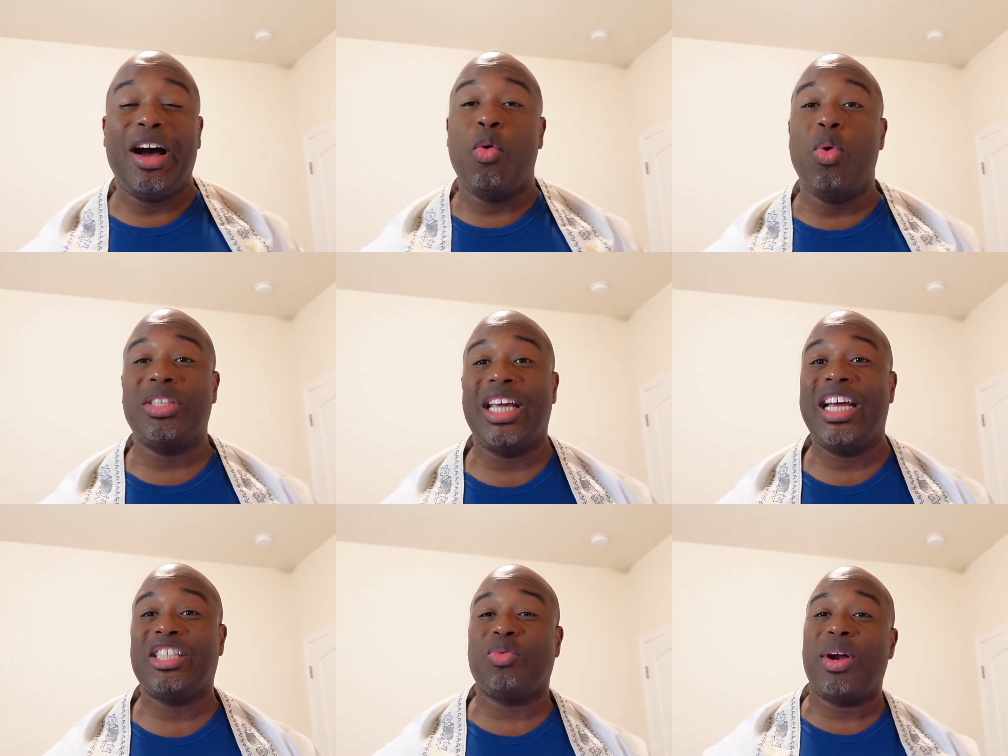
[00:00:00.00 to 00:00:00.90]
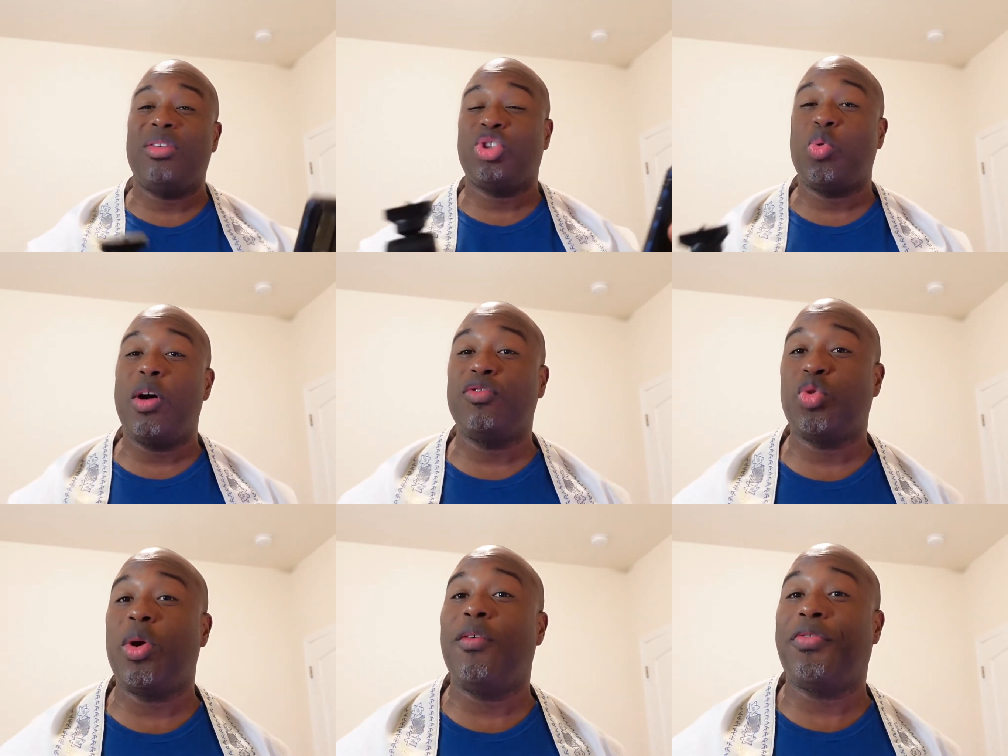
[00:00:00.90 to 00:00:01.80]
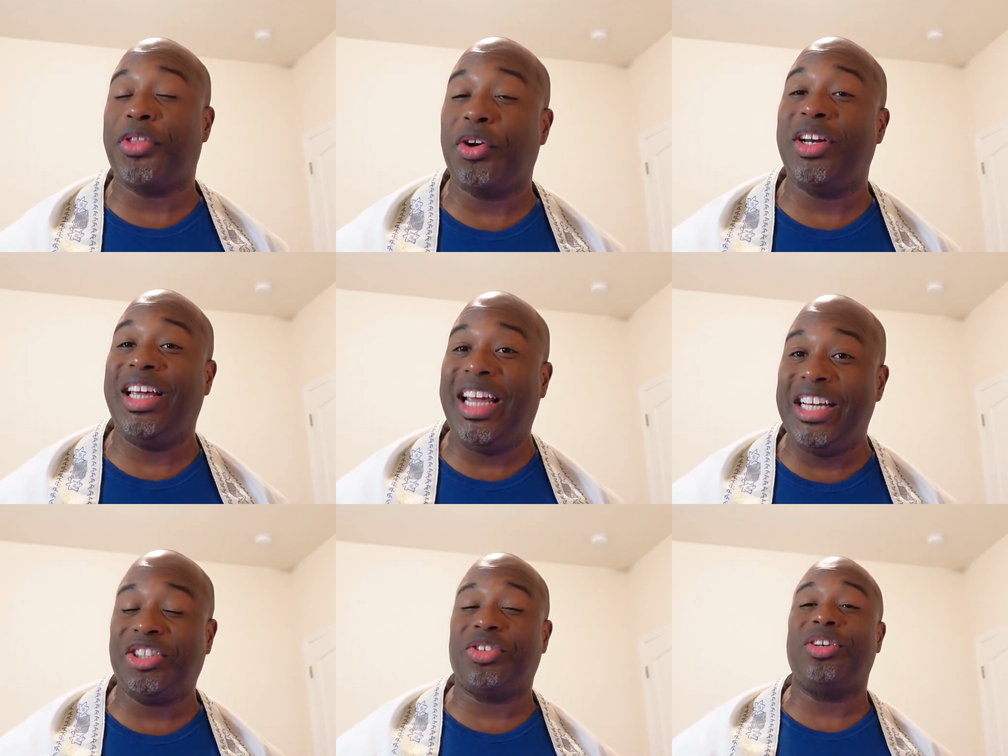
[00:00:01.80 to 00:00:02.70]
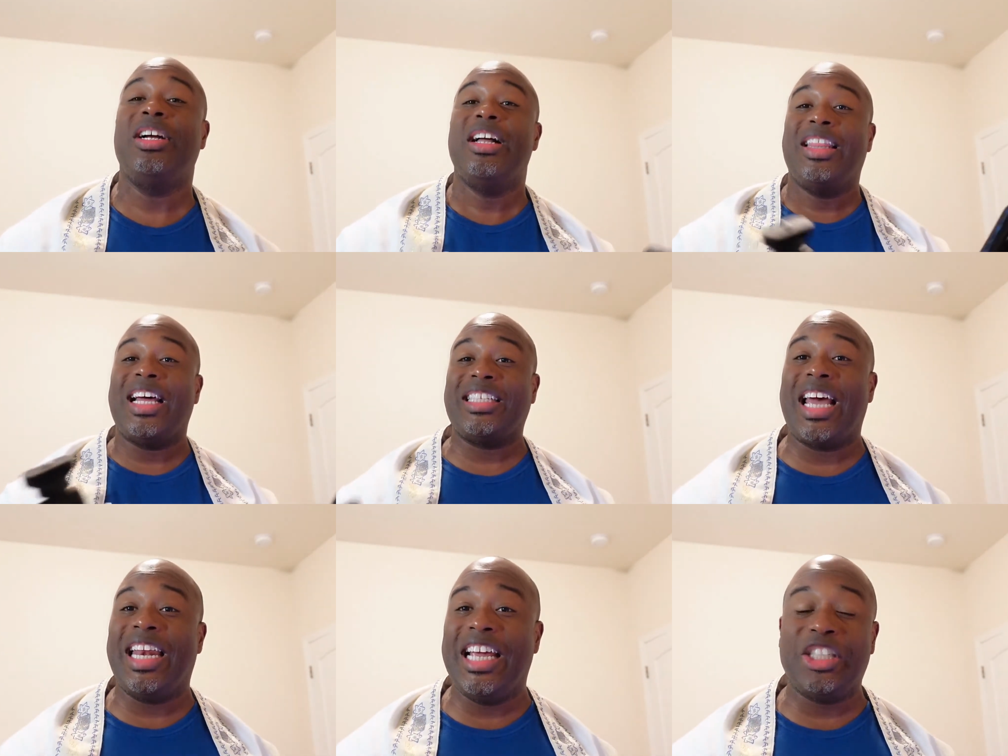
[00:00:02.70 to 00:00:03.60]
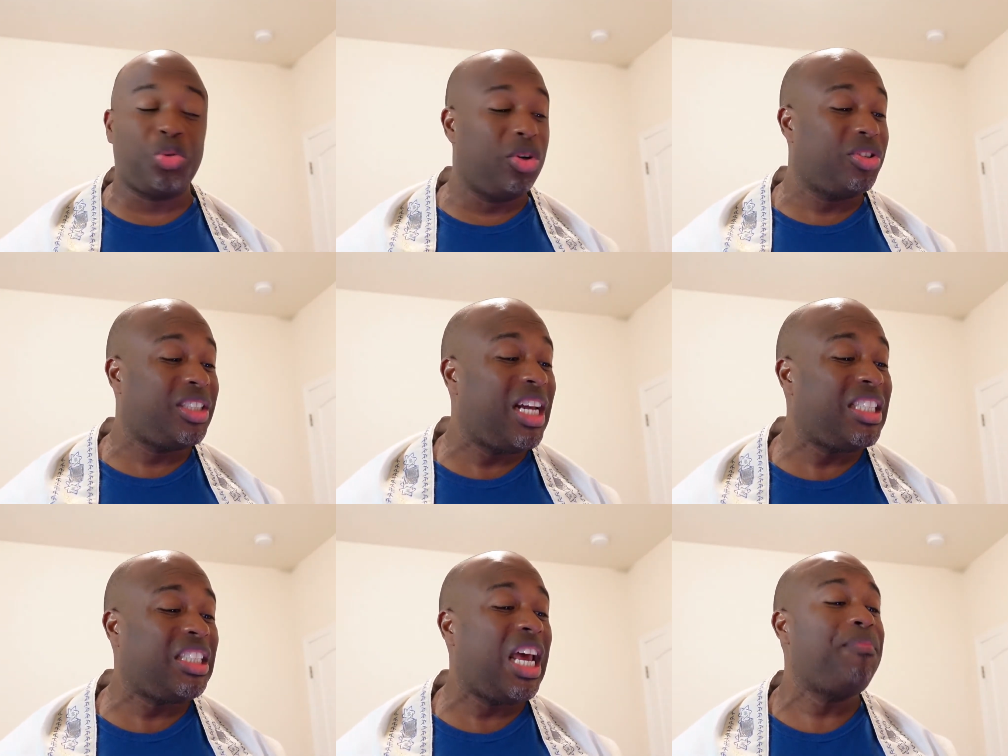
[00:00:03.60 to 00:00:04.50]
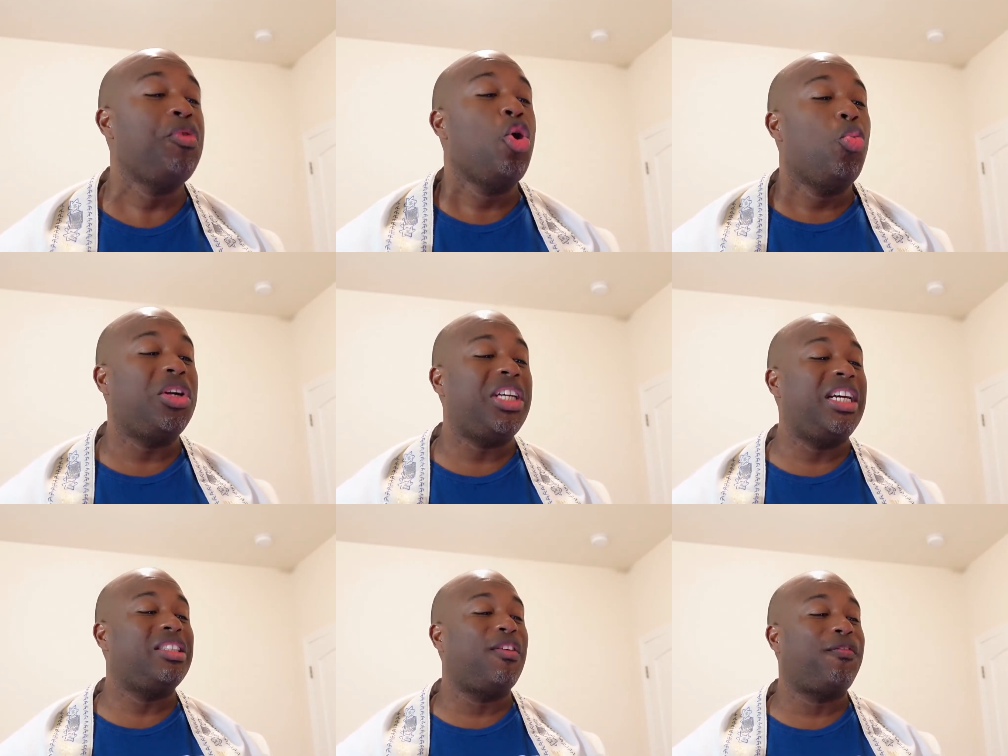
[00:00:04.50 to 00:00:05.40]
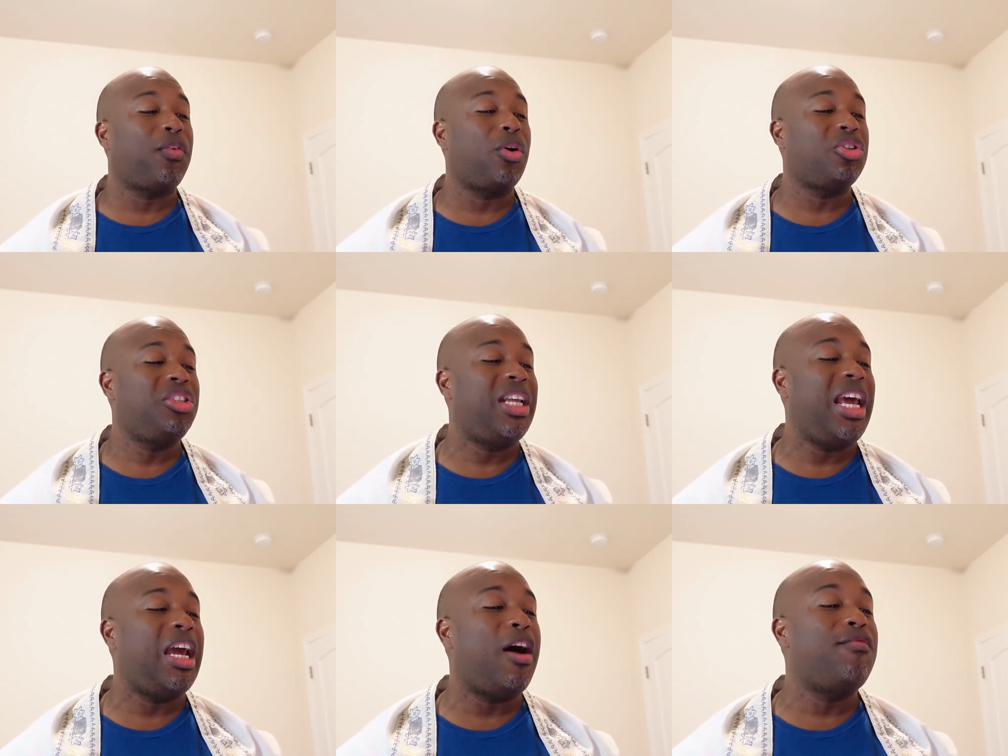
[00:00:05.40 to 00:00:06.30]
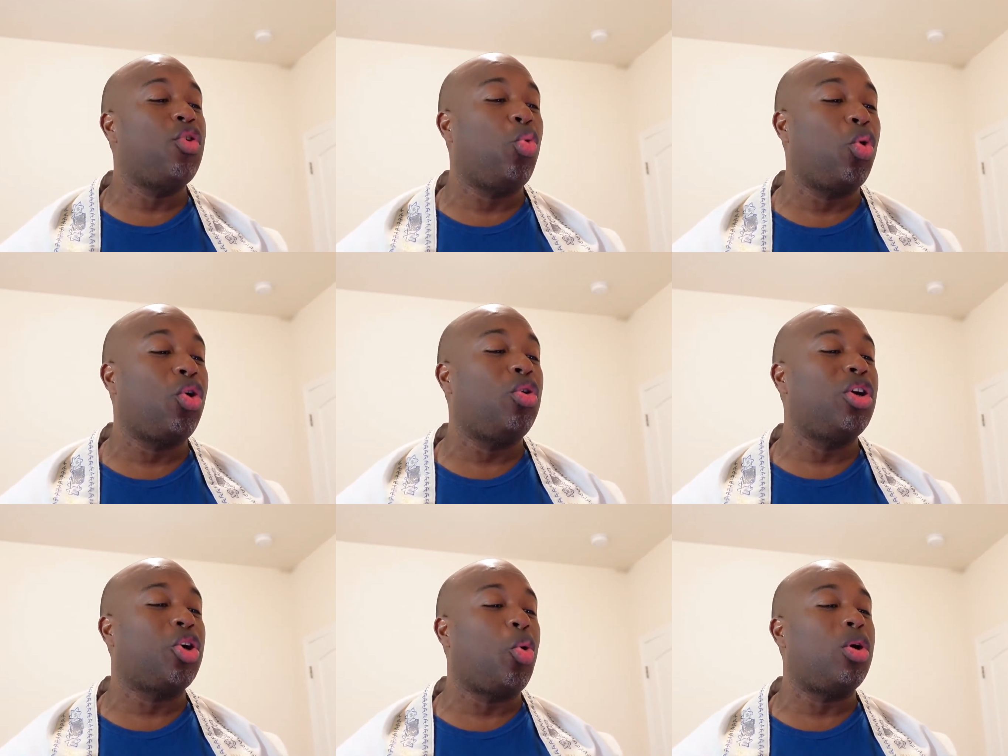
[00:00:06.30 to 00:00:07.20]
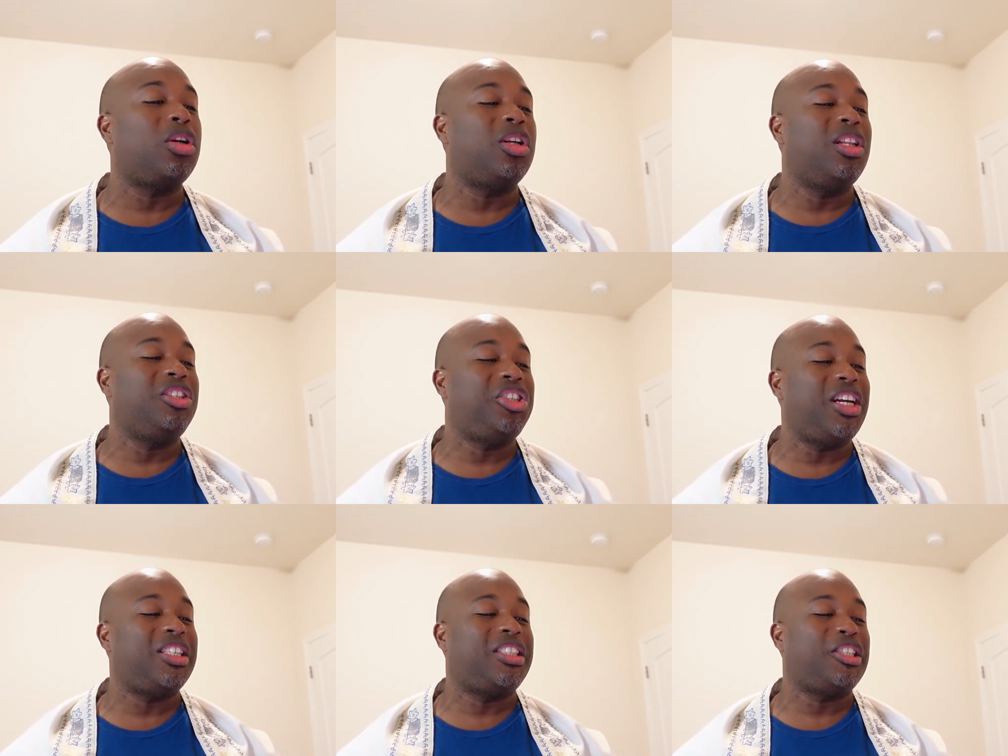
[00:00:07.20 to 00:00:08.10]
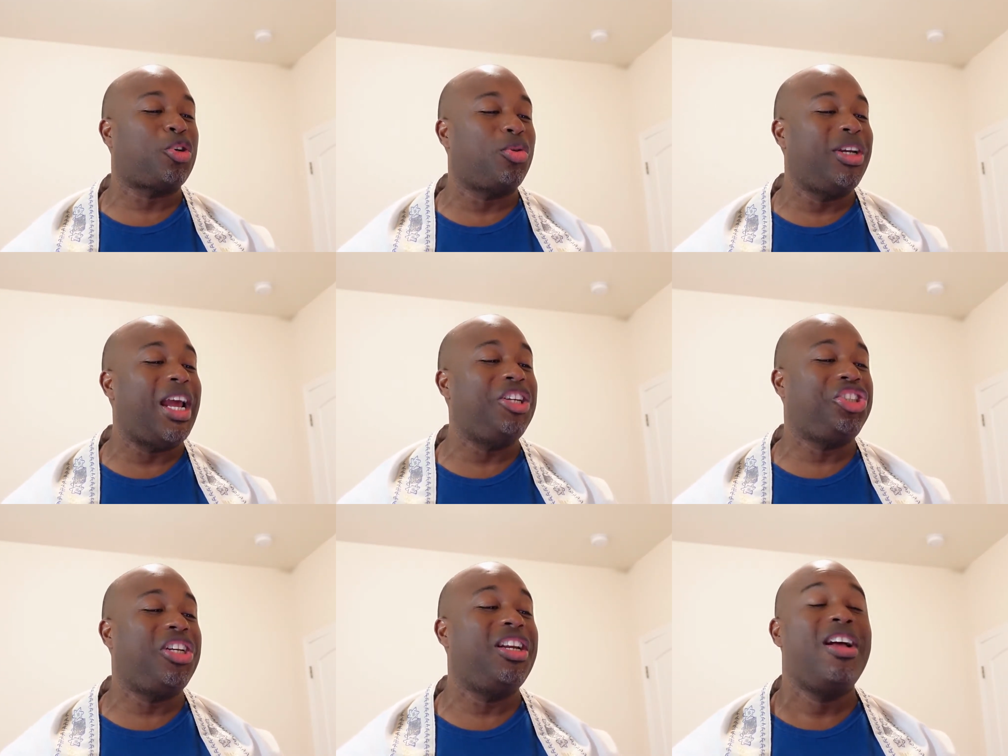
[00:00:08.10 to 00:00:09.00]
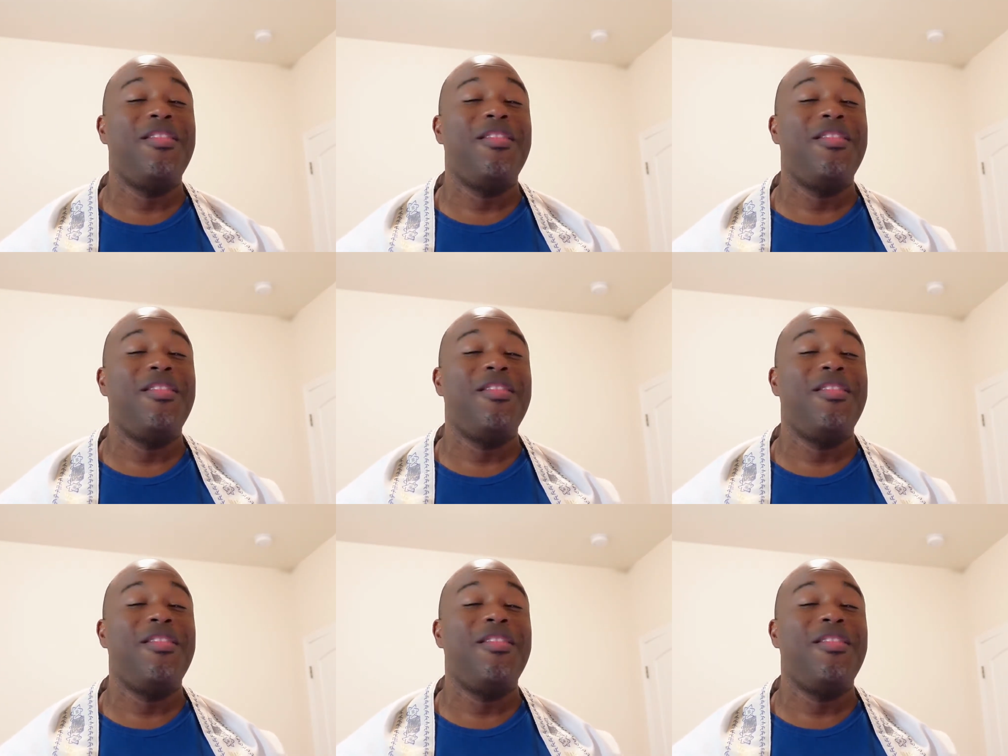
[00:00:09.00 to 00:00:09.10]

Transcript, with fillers: Uh, once it hits around twelve, twelve thirty Eastern, that's at Israel sunset, which is the first day of the world according to the Genesis creation